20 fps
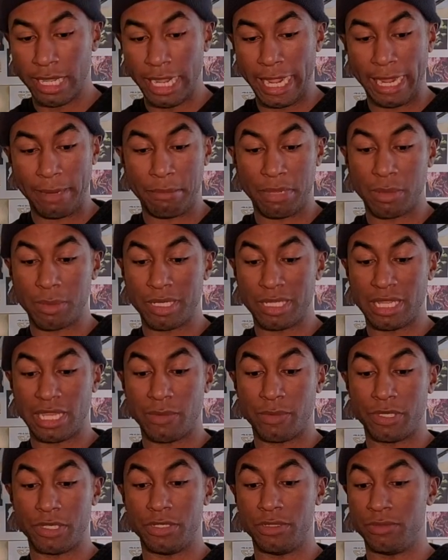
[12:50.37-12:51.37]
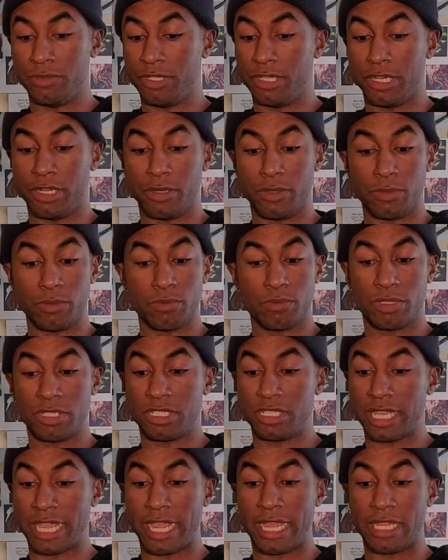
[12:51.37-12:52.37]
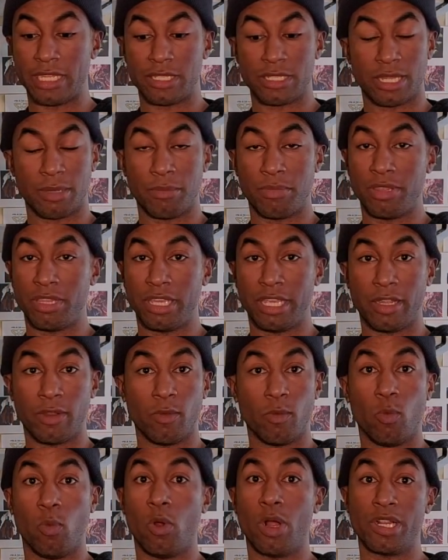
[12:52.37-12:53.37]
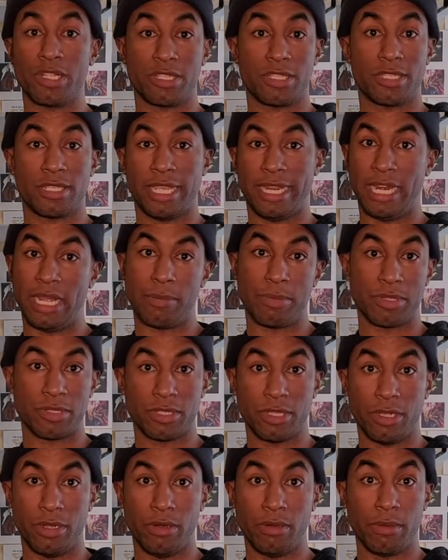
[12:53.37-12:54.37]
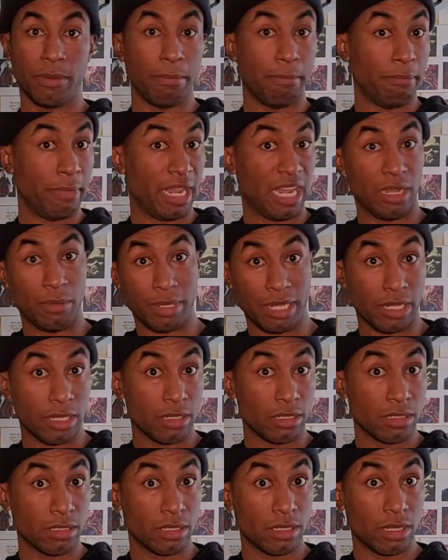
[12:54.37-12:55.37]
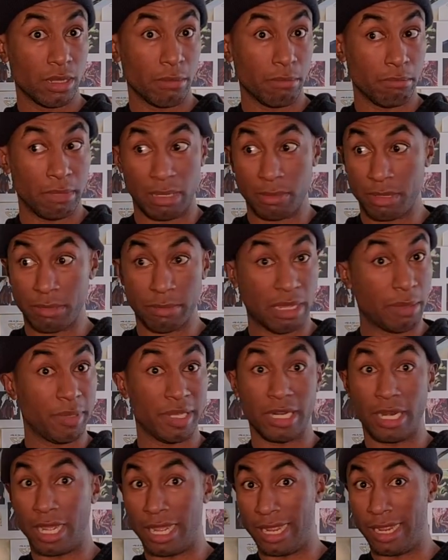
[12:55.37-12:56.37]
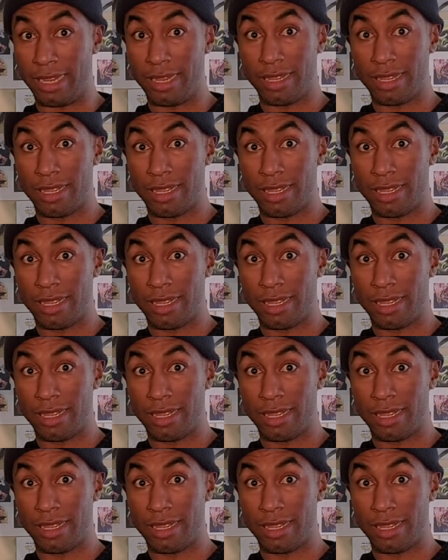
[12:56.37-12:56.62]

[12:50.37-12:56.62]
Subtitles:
And maybe they would, say something once an episode. Maybe not.